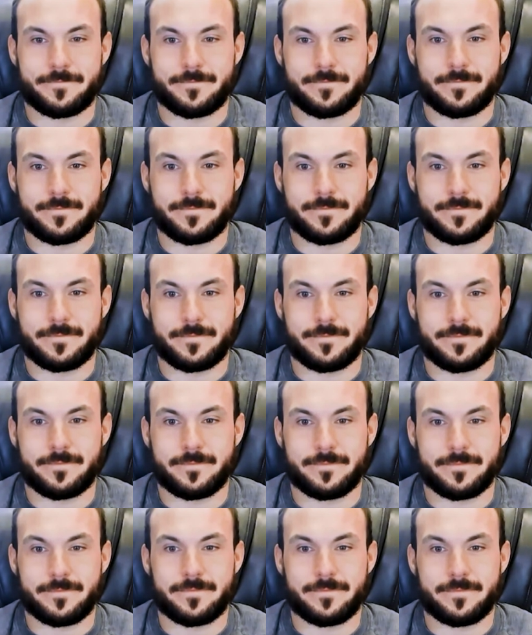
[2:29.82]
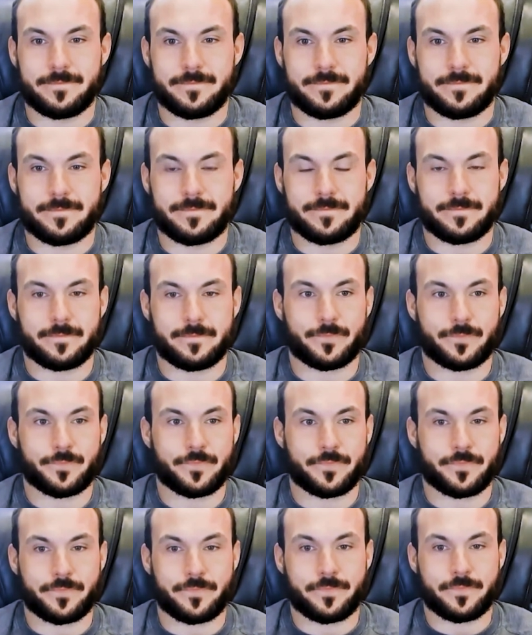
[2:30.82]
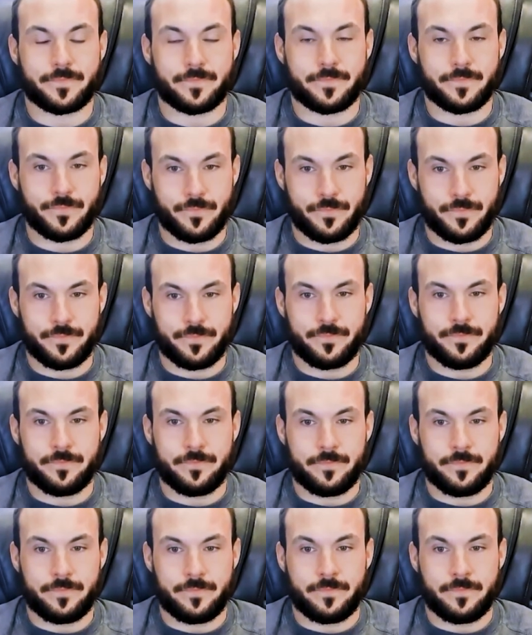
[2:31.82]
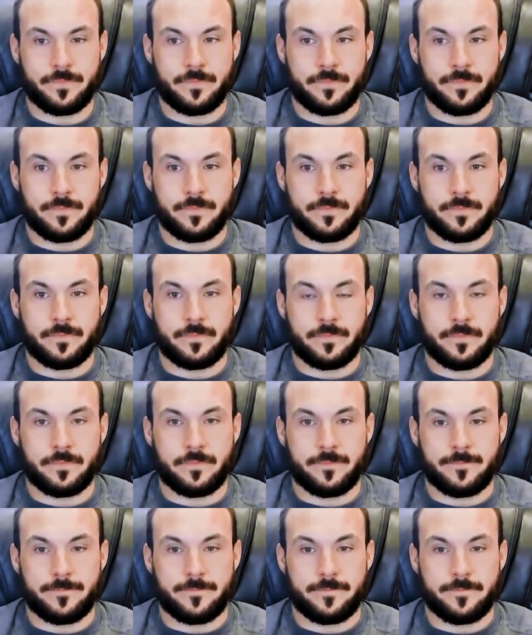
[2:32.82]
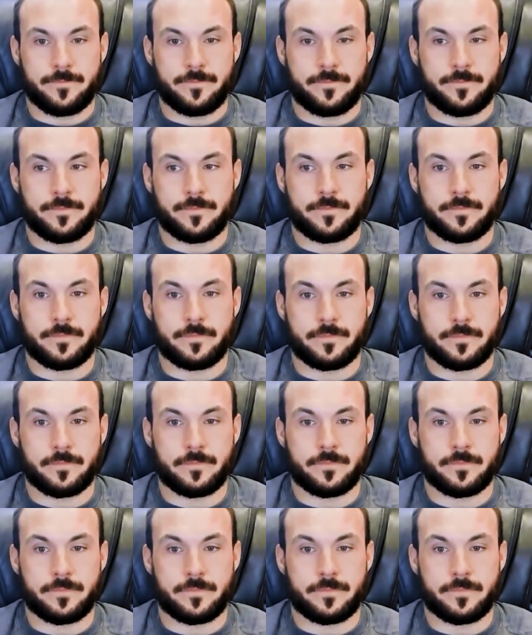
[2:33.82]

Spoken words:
[no speech]